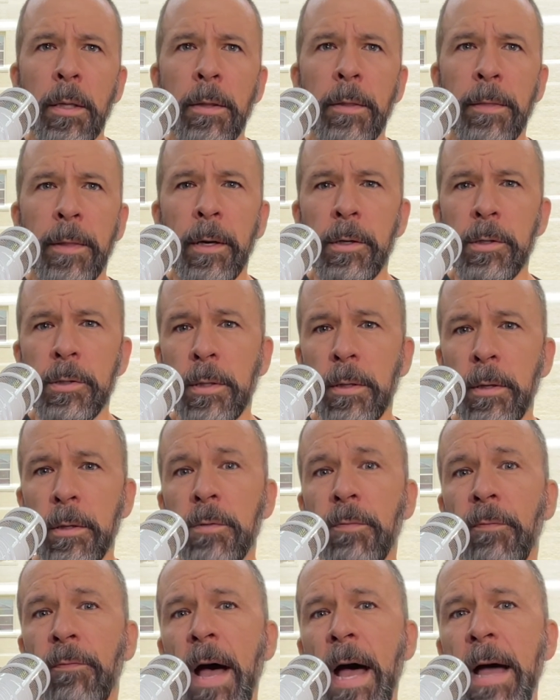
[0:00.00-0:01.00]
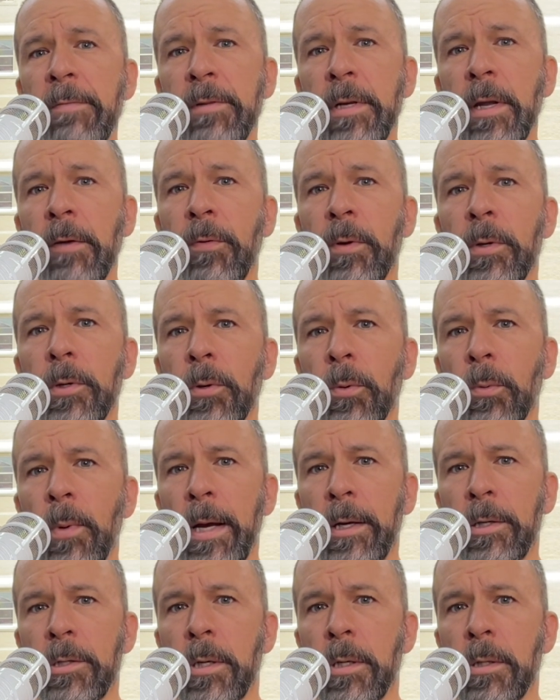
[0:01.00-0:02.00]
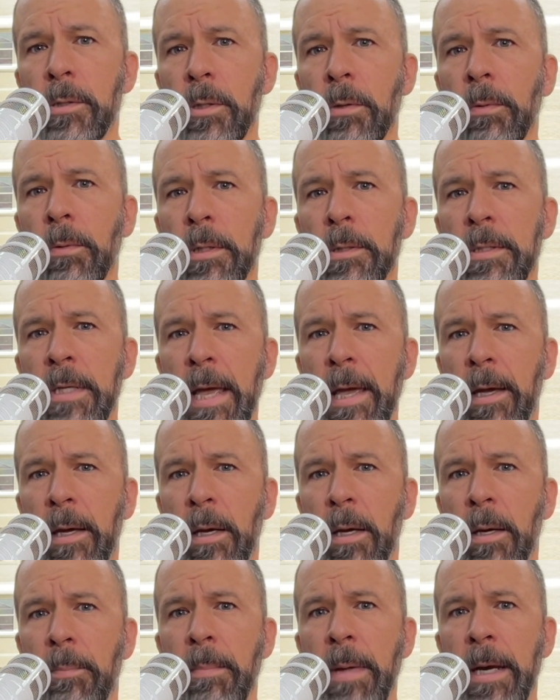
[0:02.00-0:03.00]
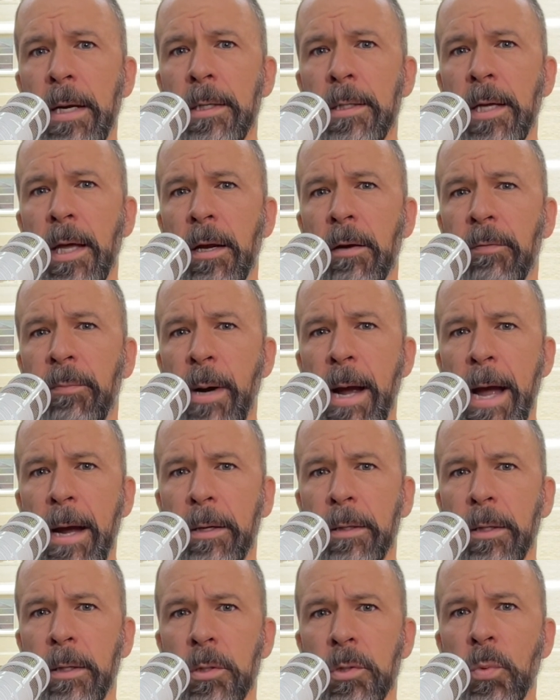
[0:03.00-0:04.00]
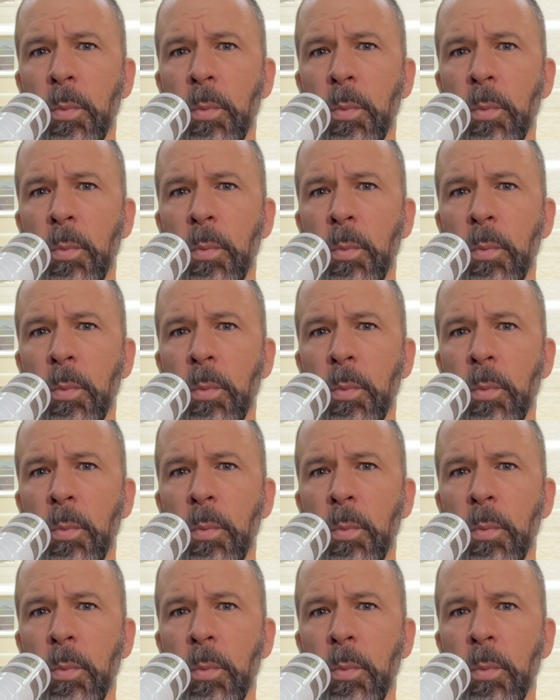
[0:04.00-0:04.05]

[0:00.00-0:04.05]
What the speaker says: there's five different directions you can take a meditative practice.